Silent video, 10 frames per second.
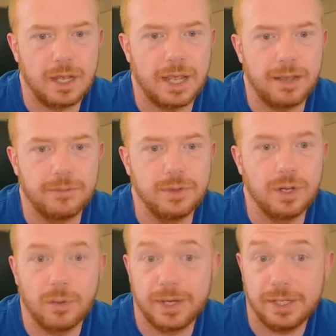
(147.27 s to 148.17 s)
I have
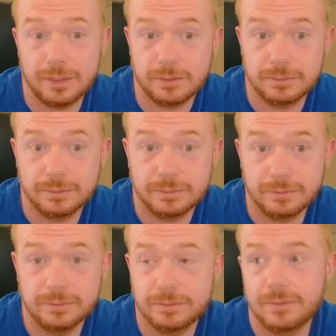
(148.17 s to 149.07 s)
no idea.
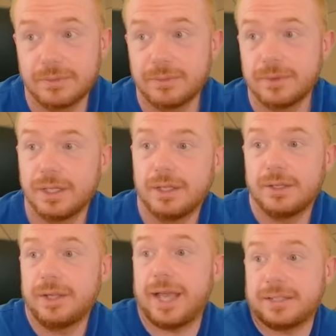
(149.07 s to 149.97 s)

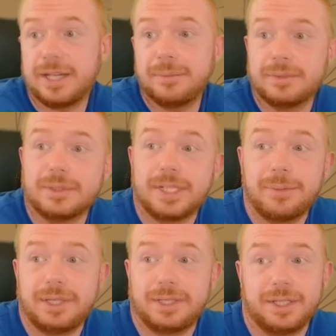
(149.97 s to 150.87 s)
Yeah, Tim
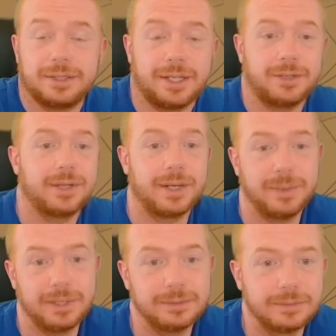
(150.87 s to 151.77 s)
Timothy, thank you
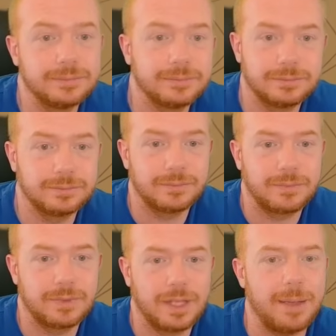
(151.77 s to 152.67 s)
again, man.
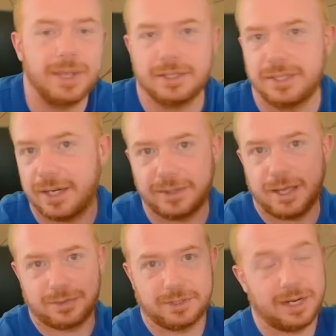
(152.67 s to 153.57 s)
I mean, I say it a
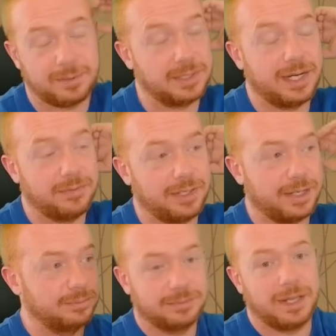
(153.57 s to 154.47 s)
thousand times. I say it every
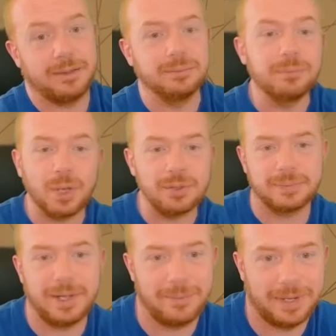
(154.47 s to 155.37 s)
day. It
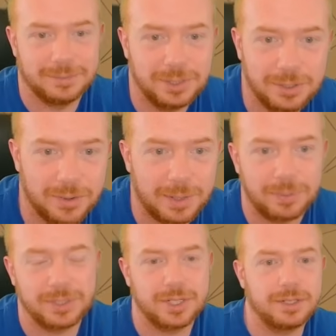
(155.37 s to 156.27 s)
blows my mind. You know, I
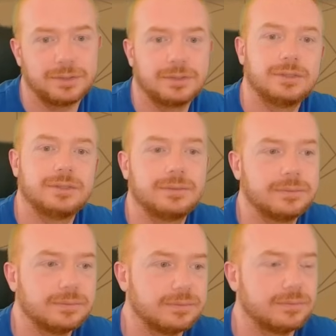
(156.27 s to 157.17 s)
appreciate you.
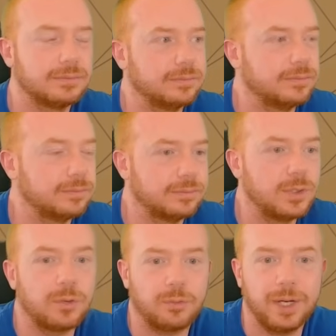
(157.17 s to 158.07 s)

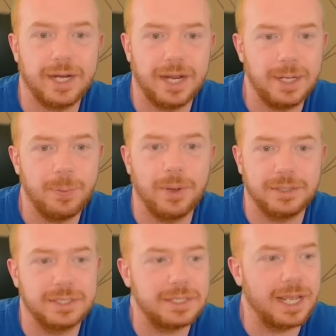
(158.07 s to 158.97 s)
You're free at any
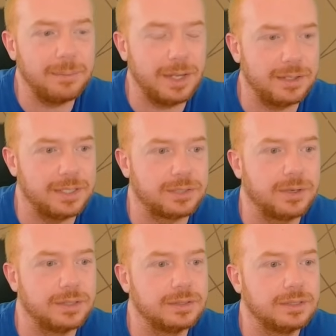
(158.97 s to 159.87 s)
point to DM me on
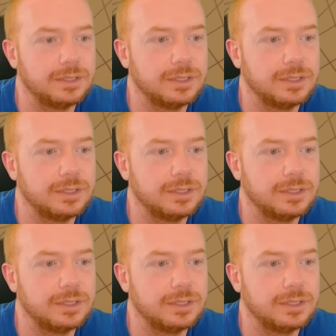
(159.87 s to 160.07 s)
Discord.